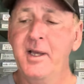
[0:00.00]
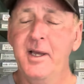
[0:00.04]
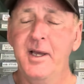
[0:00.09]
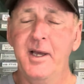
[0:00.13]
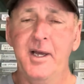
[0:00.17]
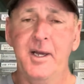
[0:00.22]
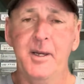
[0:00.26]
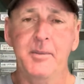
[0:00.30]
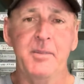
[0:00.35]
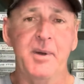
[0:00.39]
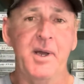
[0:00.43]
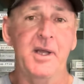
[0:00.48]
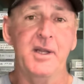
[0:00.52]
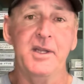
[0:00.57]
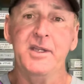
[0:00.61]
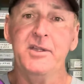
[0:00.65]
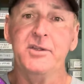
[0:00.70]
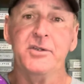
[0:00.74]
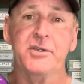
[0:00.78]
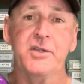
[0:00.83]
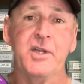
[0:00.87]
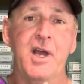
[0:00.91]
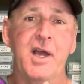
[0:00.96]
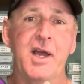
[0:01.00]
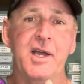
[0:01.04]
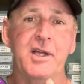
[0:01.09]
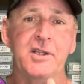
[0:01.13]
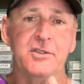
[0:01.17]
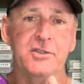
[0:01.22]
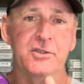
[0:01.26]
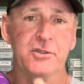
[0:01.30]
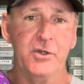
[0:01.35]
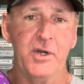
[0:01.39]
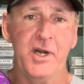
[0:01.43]
I'll either tie
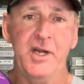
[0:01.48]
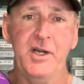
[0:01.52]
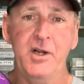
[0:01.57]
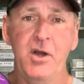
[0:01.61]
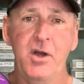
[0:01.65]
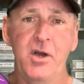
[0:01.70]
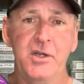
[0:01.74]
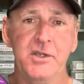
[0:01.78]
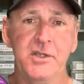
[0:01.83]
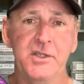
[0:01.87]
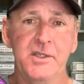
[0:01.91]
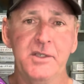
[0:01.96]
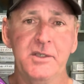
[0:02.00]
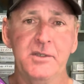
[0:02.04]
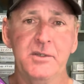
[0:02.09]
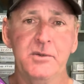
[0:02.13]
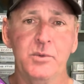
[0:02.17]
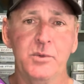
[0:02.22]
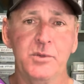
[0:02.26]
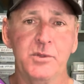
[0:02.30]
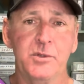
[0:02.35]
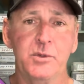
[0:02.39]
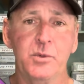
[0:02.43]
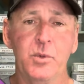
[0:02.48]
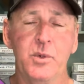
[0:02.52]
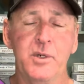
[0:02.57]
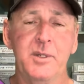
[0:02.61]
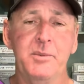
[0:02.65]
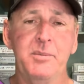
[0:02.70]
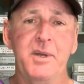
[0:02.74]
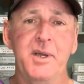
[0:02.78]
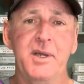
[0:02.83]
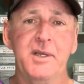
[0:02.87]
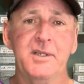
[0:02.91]
it straight on it with the
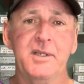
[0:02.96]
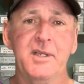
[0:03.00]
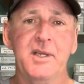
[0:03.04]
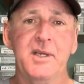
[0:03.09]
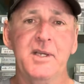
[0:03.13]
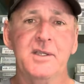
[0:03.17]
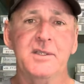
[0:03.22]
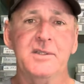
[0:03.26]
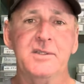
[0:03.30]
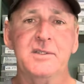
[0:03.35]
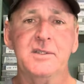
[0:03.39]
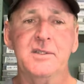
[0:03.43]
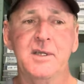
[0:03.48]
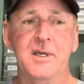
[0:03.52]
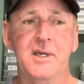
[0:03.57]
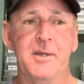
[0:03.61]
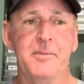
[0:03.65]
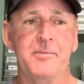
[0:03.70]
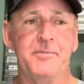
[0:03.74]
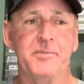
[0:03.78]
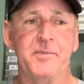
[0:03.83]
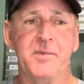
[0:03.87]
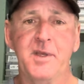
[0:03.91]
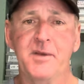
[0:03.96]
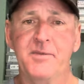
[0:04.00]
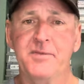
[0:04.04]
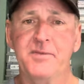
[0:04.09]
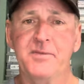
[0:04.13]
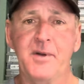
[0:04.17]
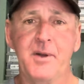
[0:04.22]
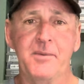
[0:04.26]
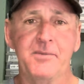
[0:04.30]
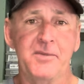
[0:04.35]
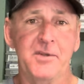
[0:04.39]
20 pound test if
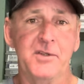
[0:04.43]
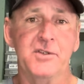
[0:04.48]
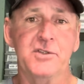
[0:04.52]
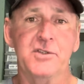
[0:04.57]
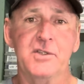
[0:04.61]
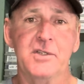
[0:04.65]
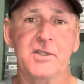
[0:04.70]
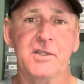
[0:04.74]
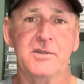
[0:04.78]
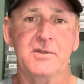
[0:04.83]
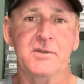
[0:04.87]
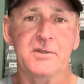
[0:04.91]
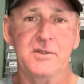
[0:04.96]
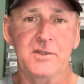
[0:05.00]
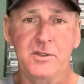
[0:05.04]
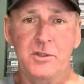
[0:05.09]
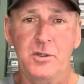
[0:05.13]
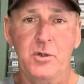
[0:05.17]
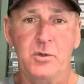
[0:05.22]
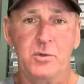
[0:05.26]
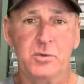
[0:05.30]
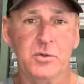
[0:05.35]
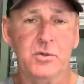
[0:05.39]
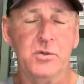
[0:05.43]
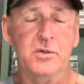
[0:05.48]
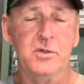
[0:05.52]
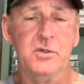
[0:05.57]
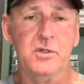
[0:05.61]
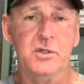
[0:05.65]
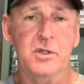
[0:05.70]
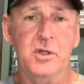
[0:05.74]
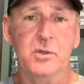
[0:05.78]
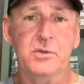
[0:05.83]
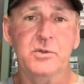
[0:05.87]
I'm fishing it,
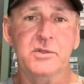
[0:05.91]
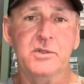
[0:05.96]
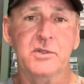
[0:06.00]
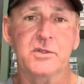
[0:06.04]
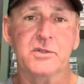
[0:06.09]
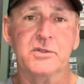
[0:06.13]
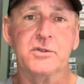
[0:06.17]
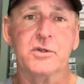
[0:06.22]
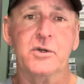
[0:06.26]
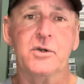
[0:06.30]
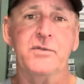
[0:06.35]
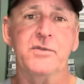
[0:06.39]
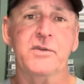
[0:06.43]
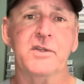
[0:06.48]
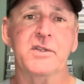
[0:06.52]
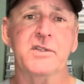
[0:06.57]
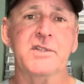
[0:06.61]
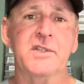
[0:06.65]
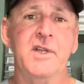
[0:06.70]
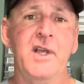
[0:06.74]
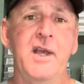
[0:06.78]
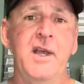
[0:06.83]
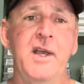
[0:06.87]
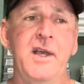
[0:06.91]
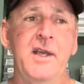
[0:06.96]
close to the surface.